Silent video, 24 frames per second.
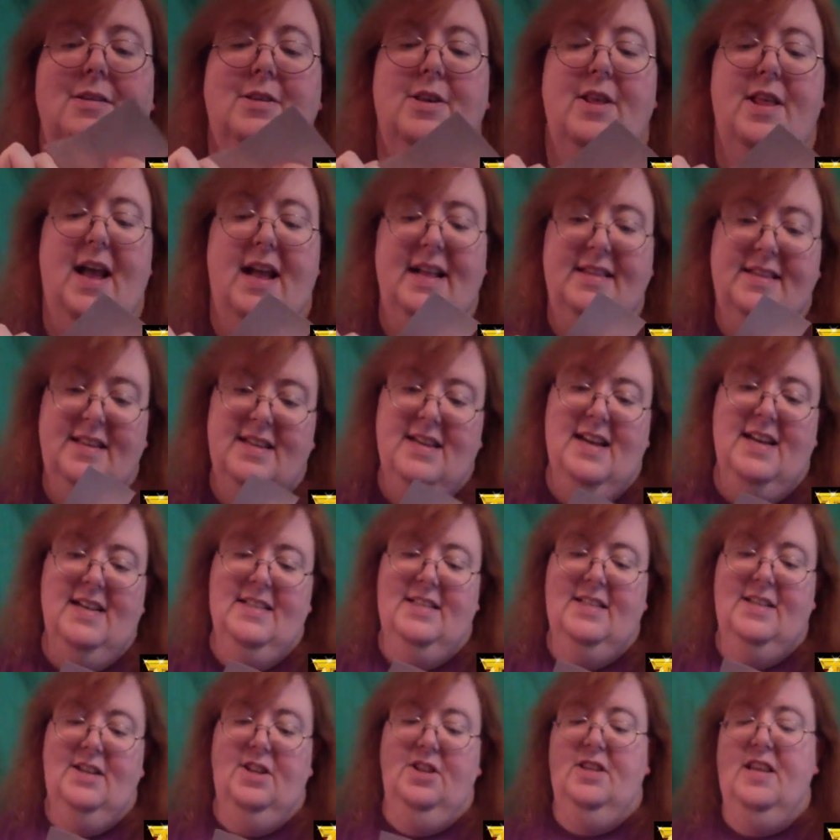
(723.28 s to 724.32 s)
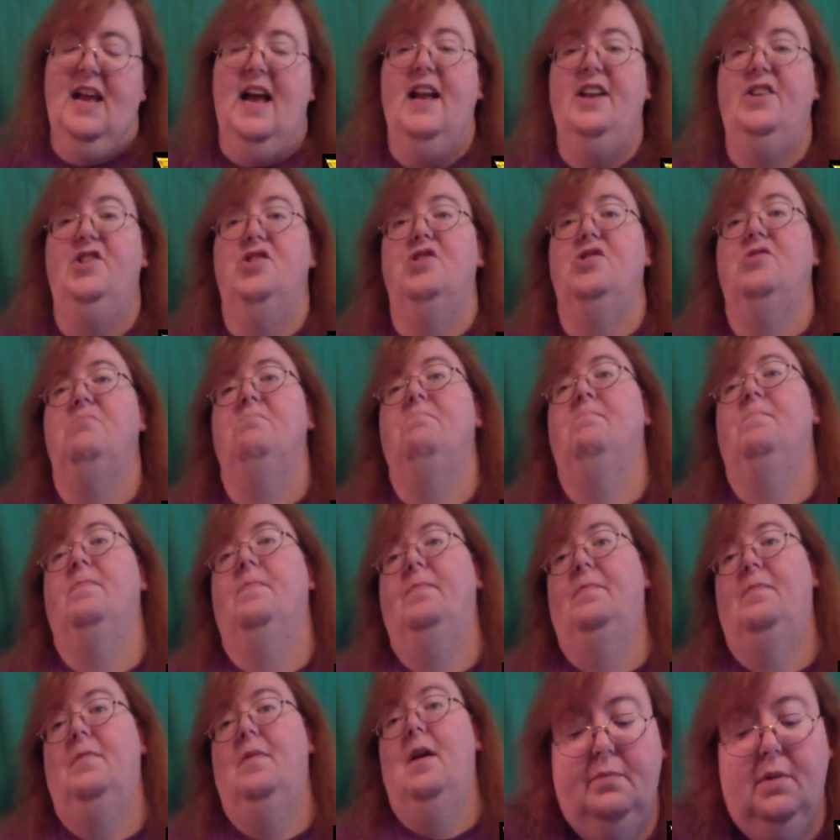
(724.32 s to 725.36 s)
So that's a nice little touch.
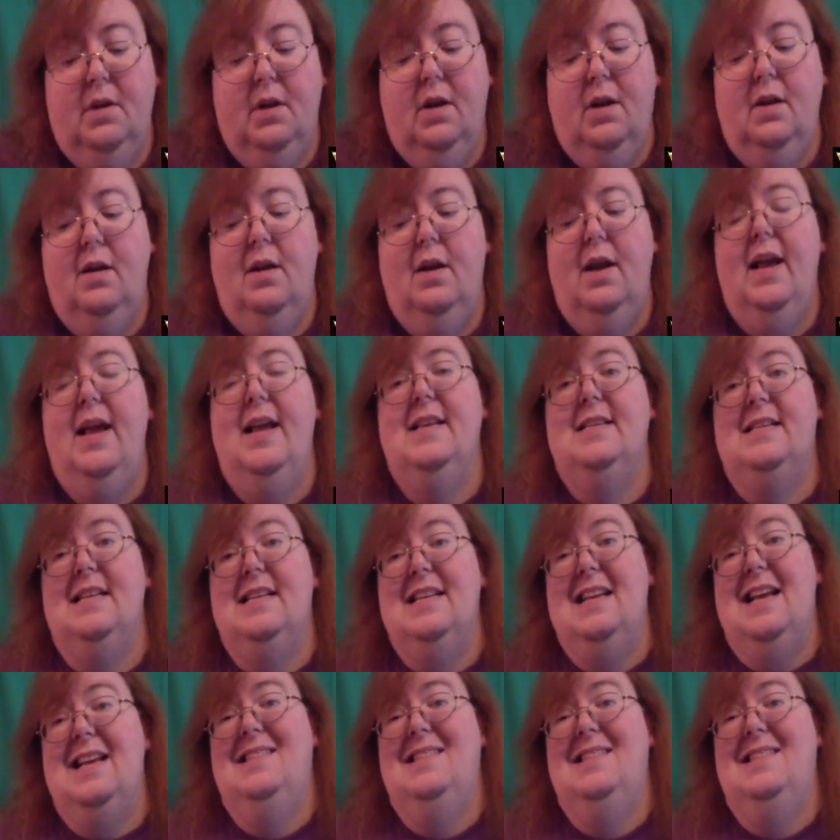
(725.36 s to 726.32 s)
Is it